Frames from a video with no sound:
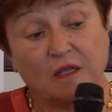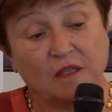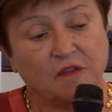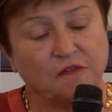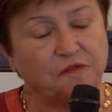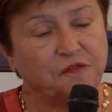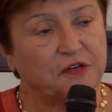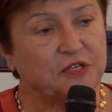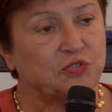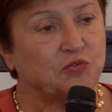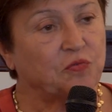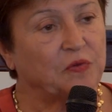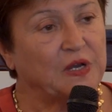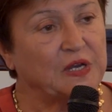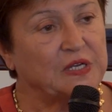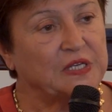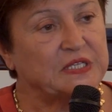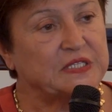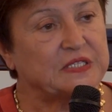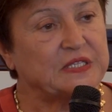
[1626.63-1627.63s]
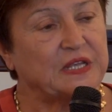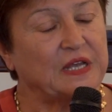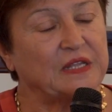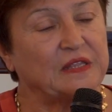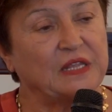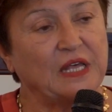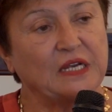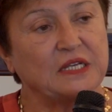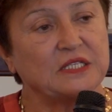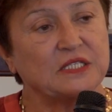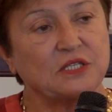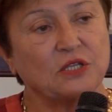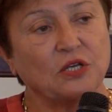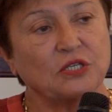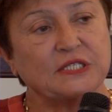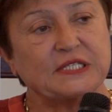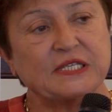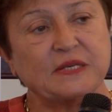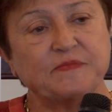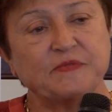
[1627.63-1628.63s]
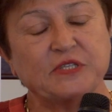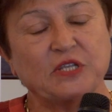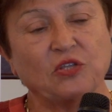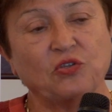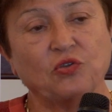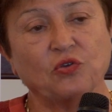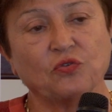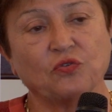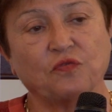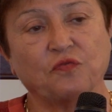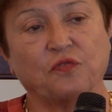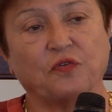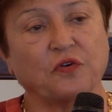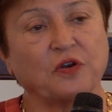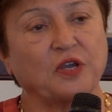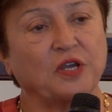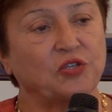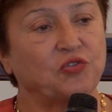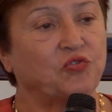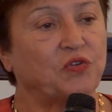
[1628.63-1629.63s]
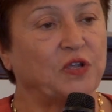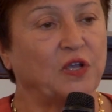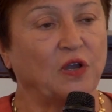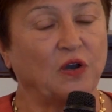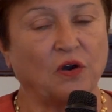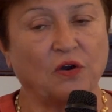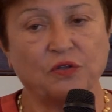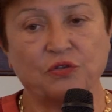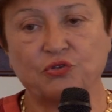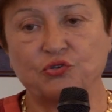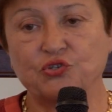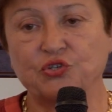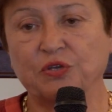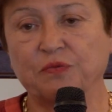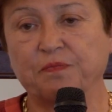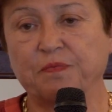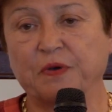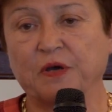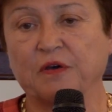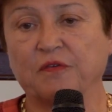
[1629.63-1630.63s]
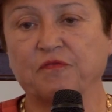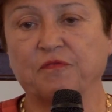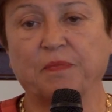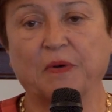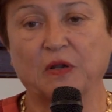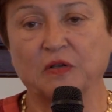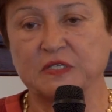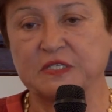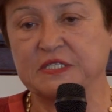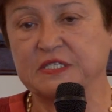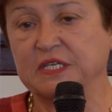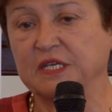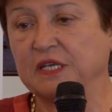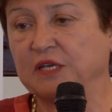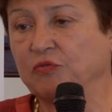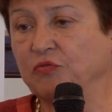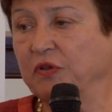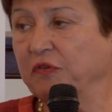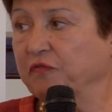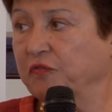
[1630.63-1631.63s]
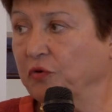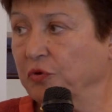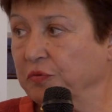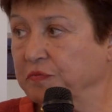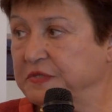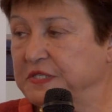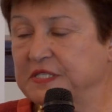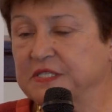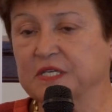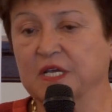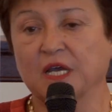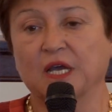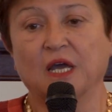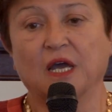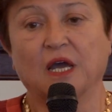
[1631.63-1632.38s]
The first one is that there is no substitute for country ownership of policy reforms.